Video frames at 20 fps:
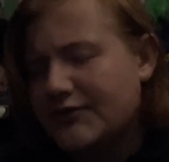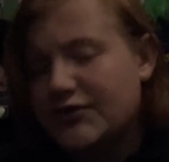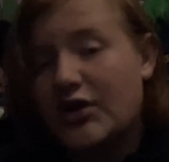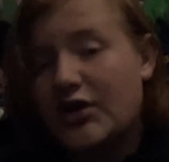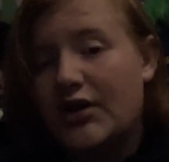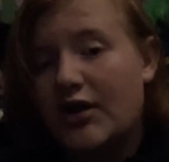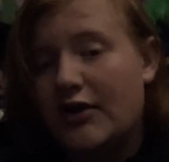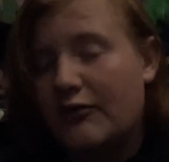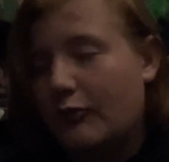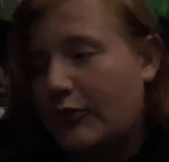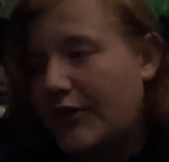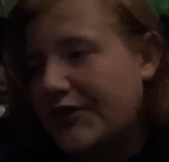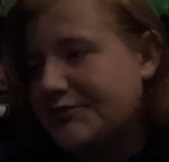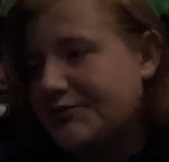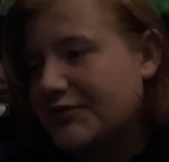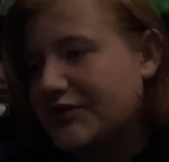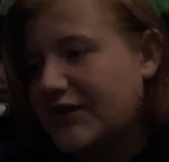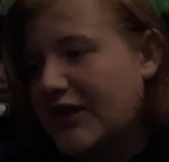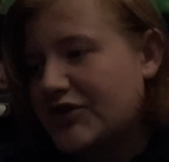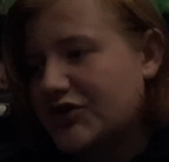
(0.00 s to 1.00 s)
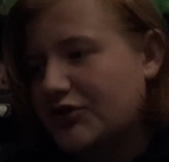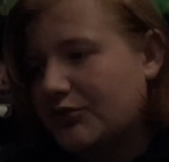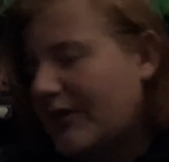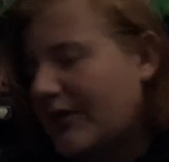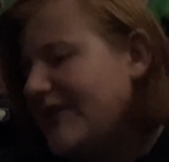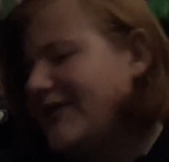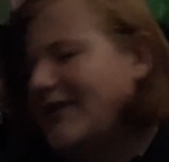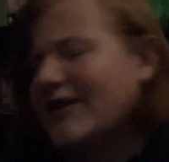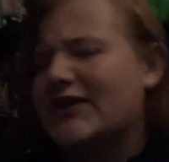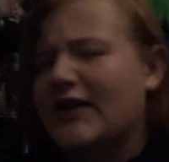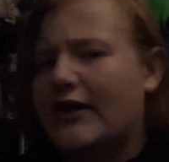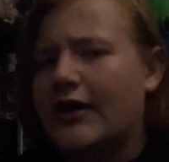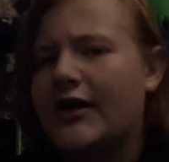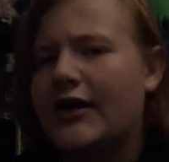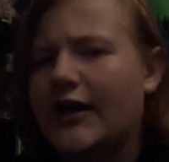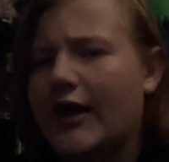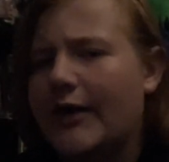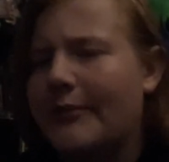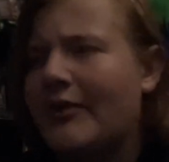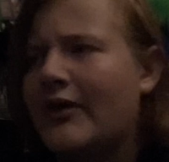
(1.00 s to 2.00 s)
Sorry, not waste potential, wasted
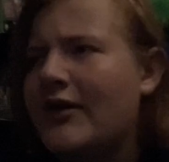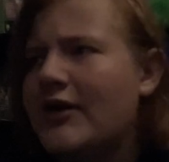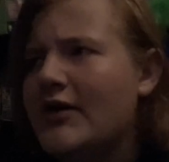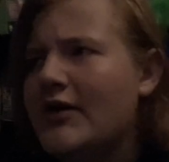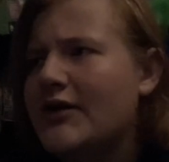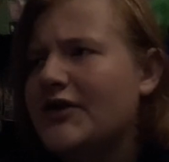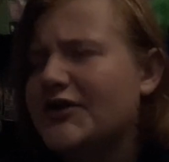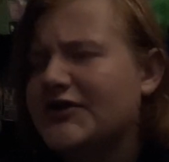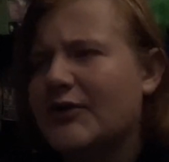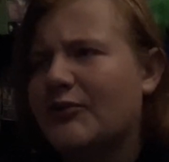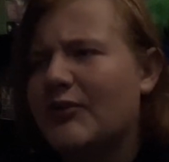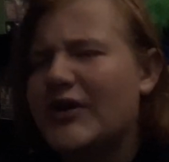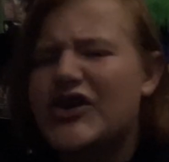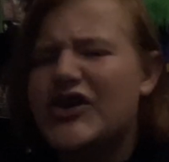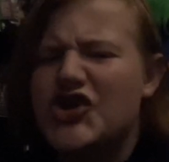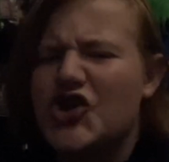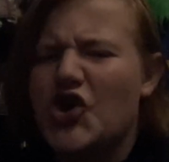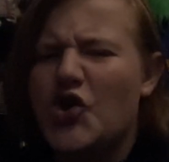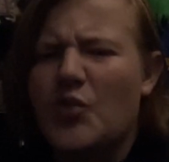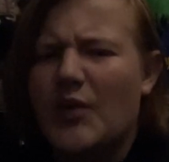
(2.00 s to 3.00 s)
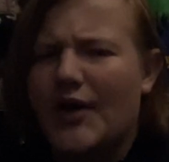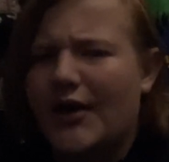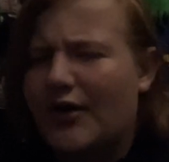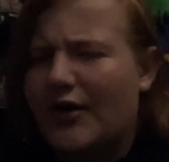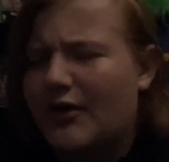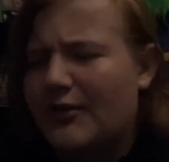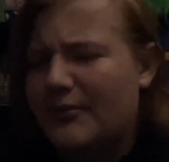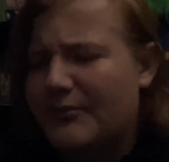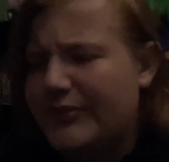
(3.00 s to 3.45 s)
time, because that went nowhere.